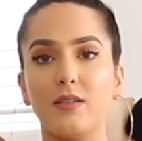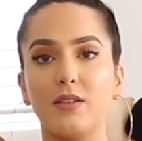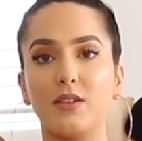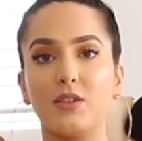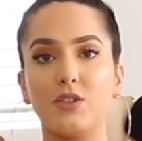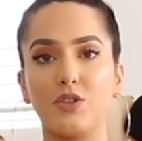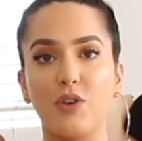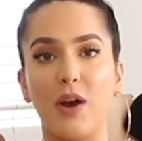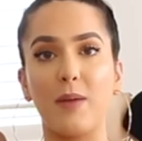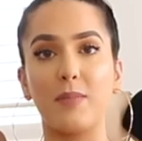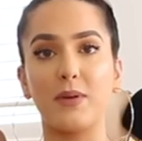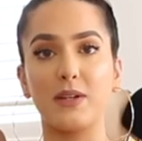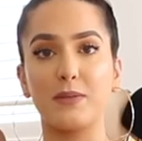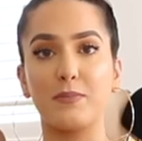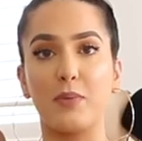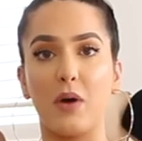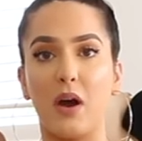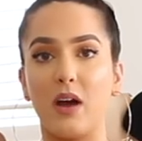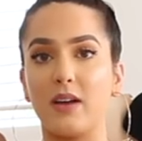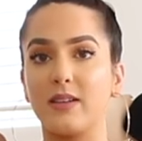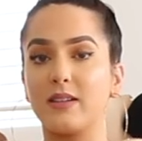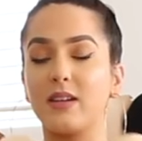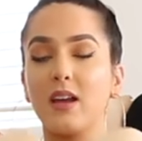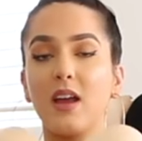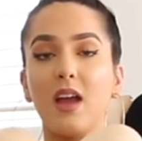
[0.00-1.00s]
strapless
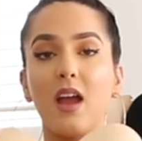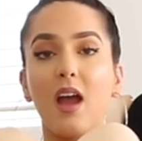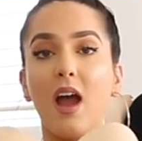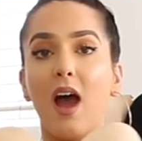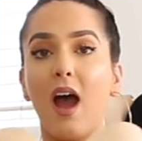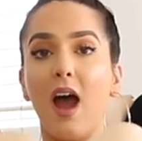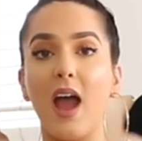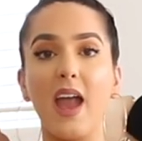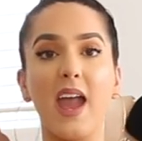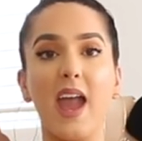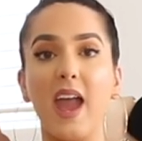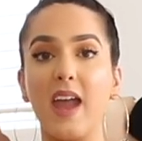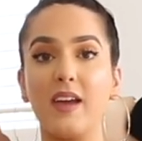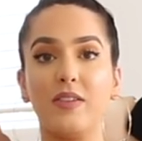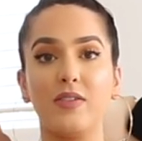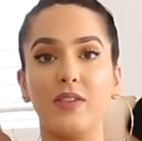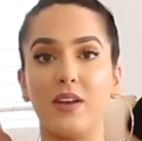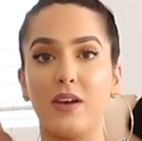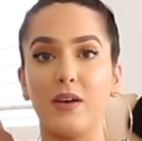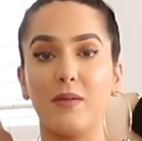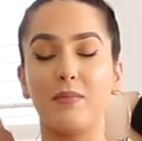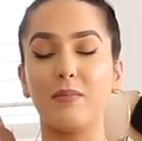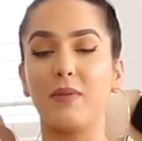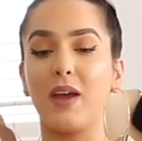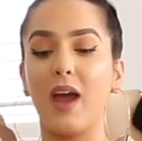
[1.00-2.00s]
bras. I hate
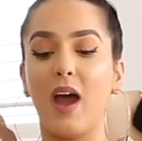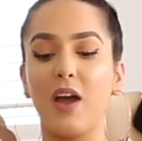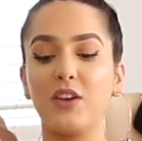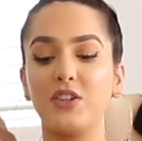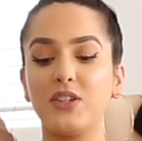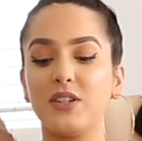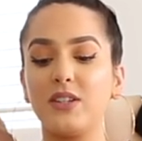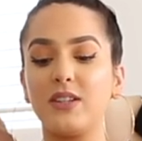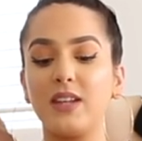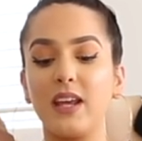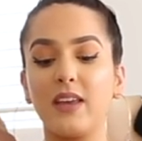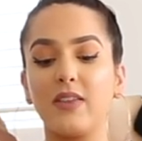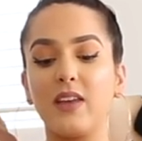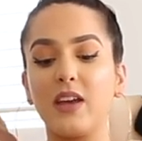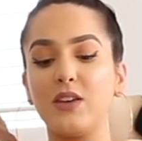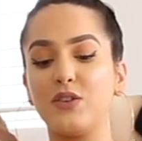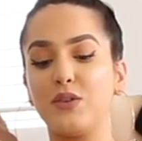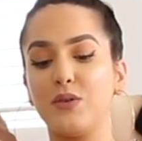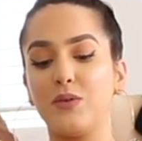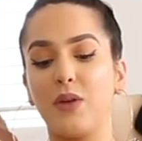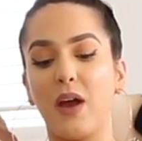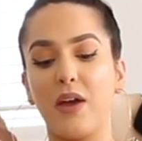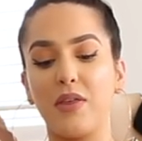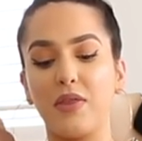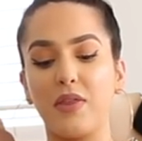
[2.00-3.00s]
them. I just think they
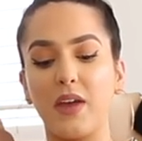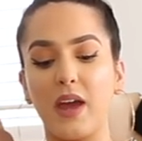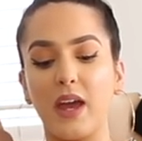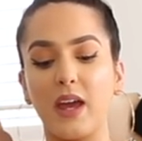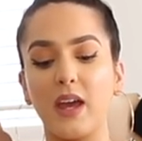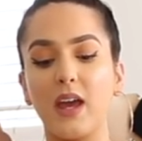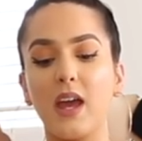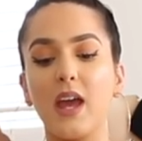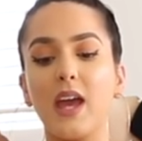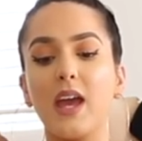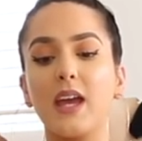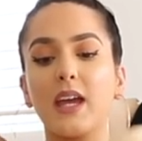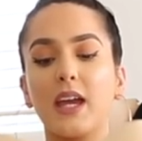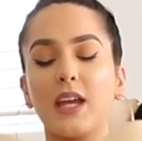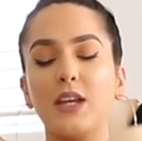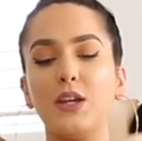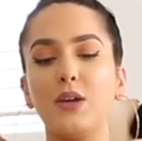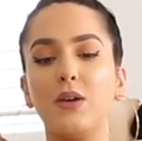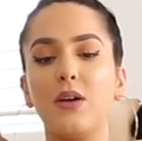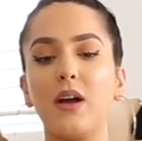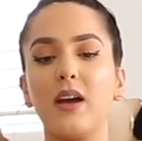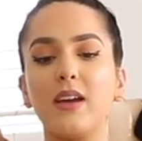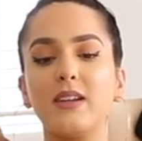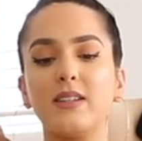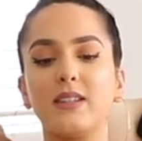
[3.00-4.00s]
do nothing. Can
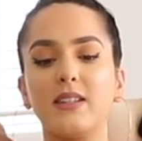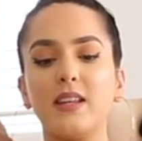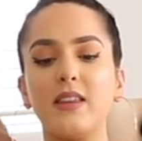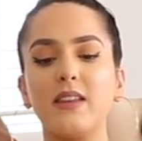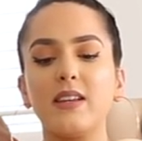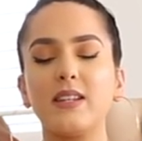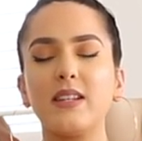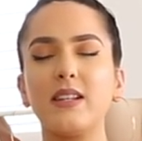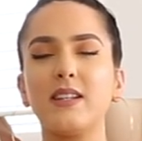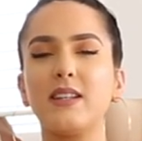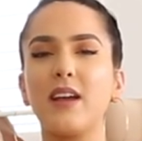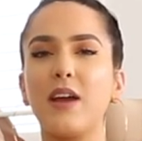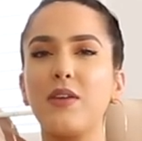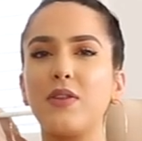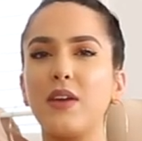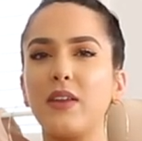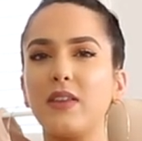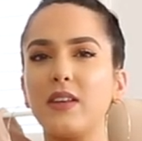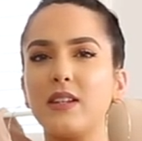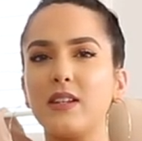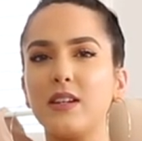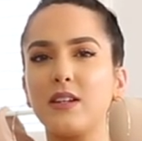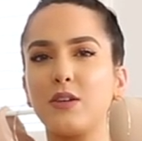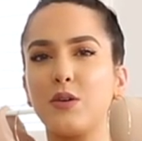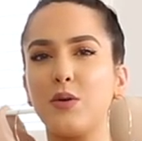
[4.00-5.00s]
you guys see? This is, I think
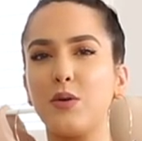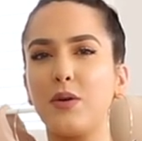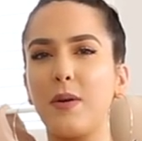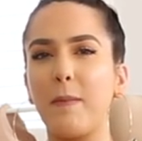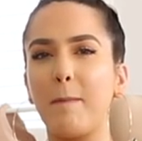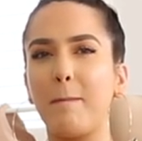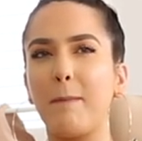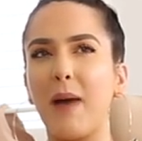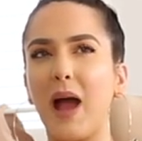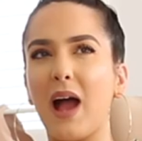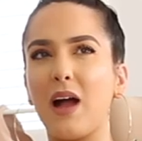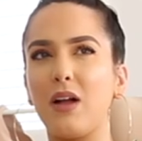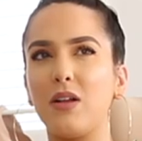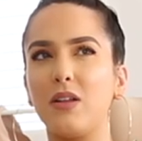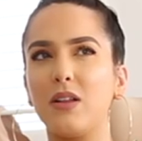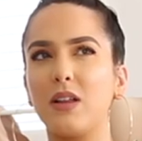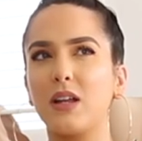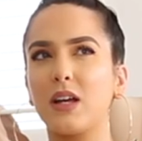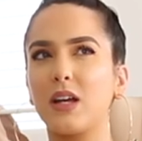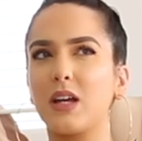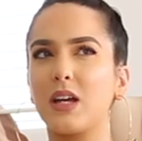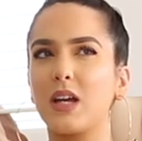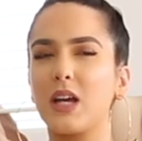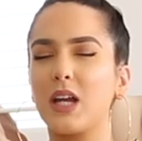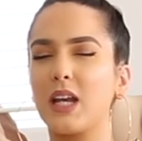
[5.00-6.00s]
this is called a
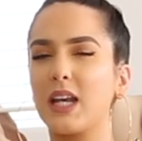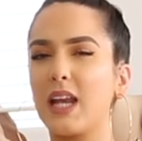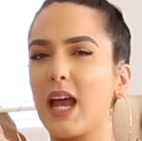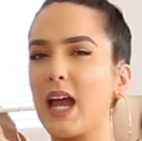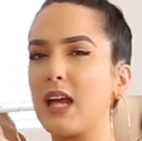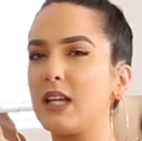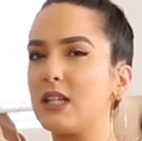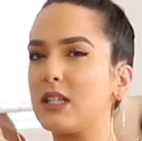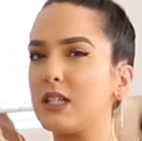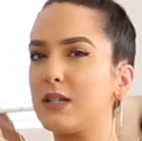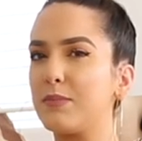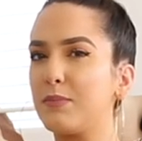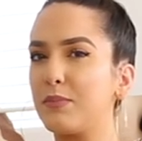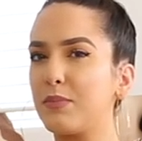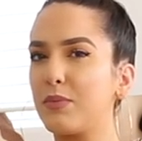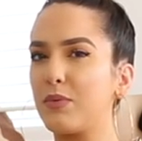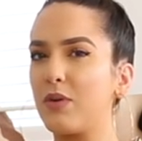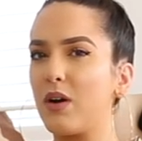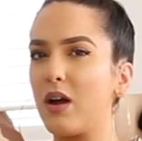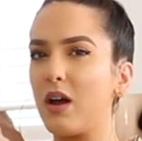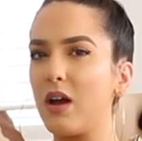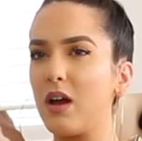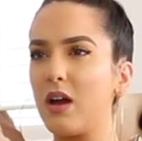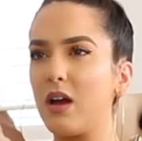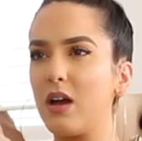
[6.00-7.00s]
balconette
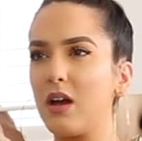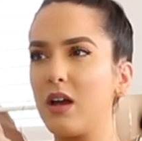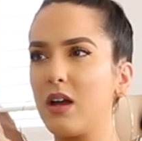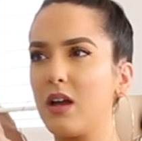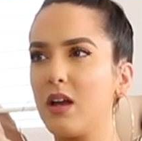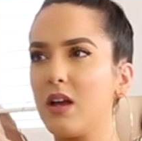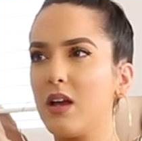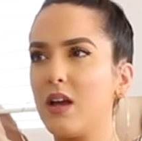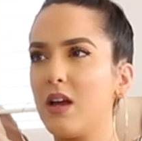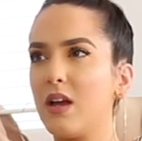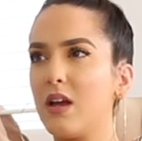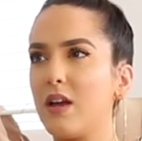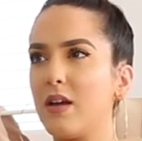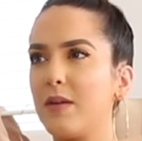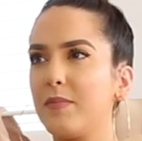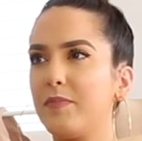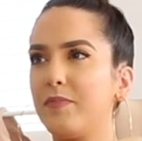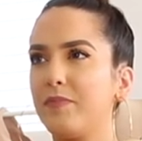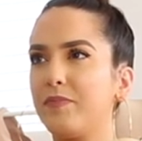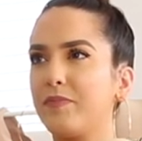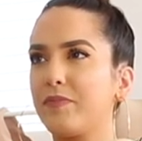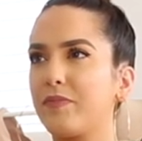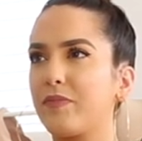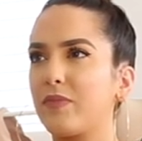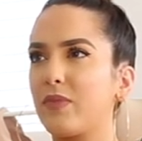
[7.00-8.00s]
bra.
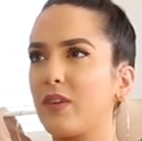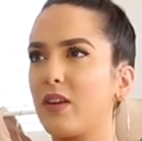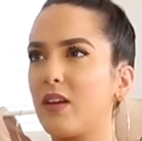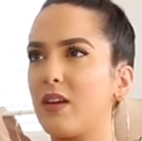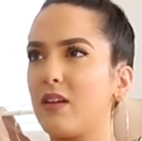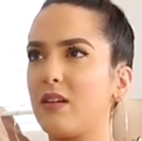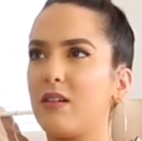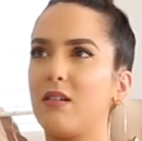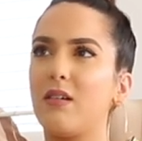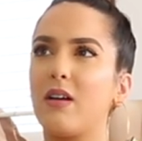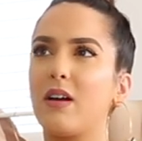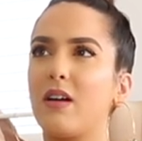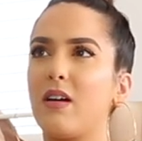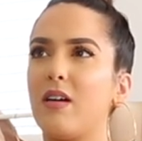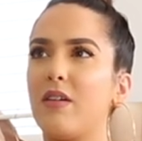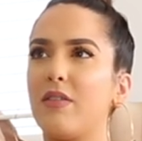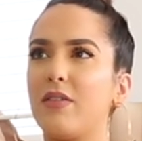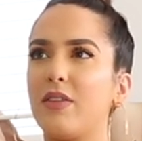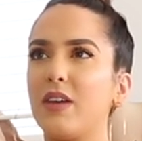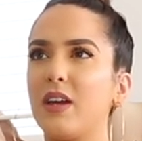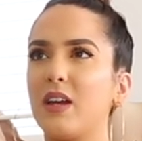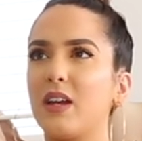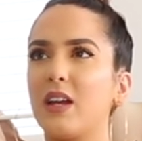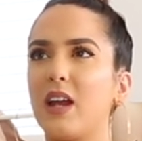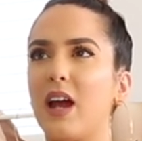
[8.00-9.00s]
Oh, I can't
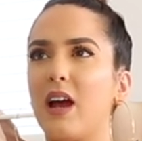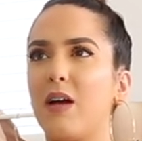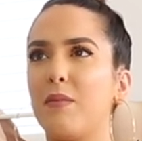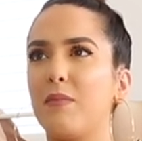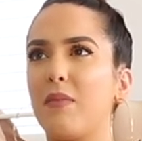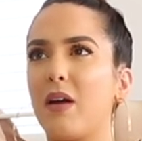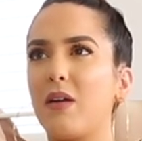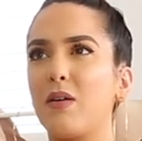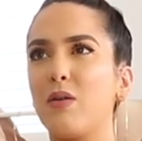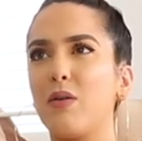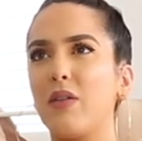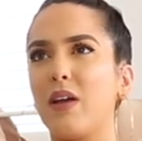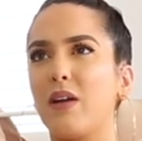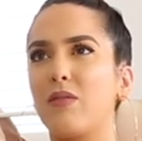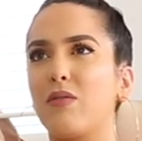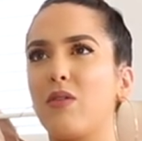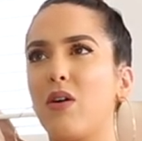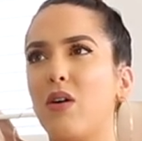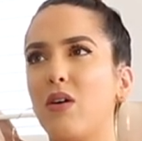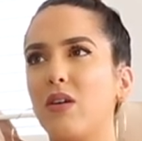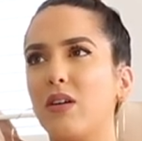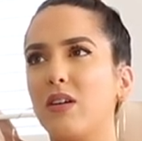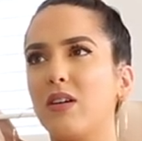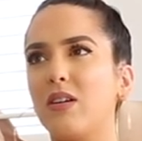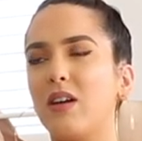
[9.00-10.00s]
think now. I got that
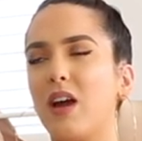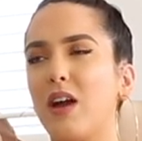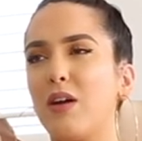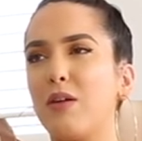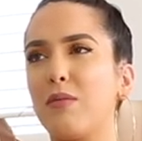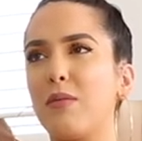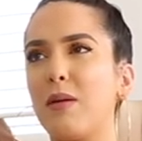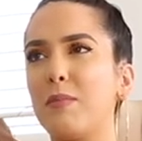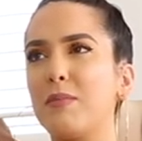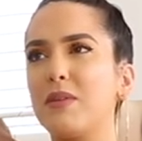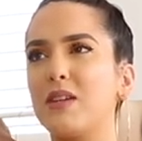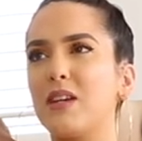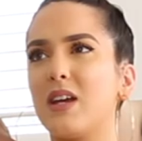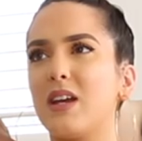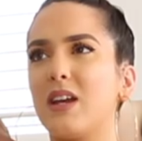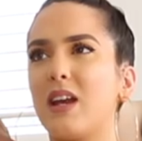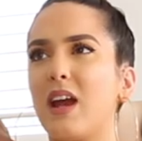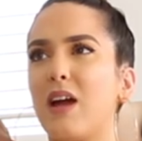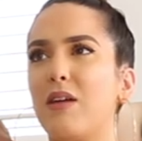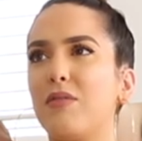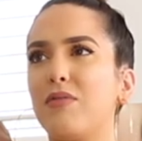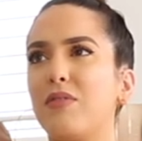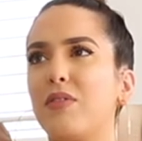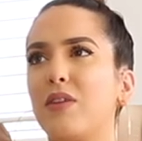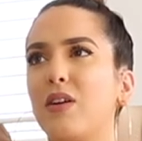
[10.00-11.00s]
wrong. I remembered it and
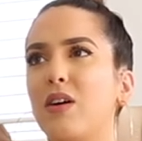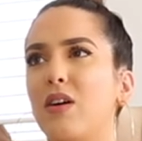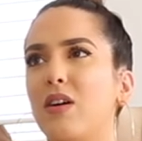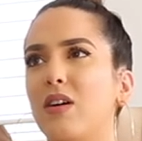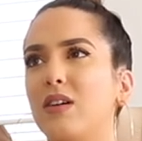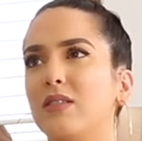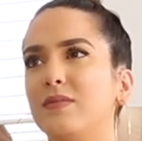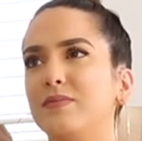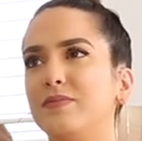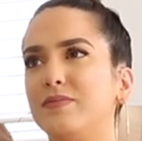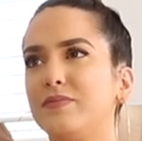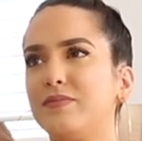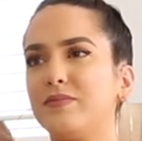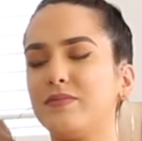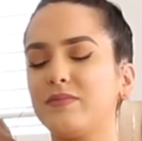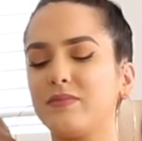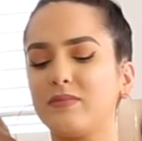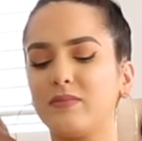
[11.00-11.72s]
I forgot.